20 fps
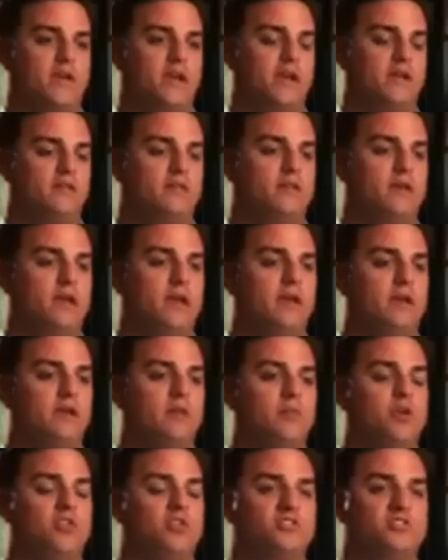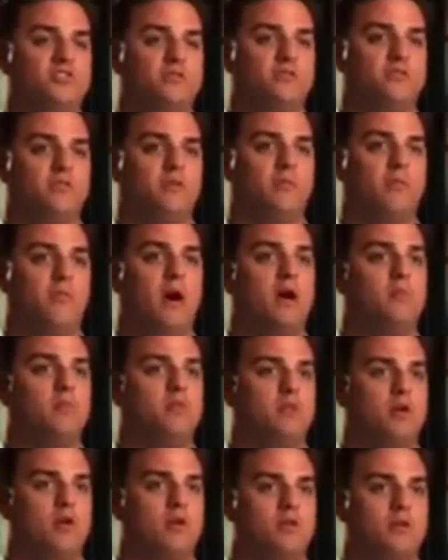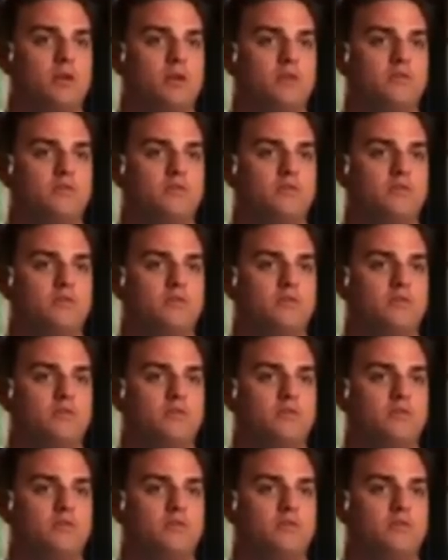had taken a bunch of my belongings,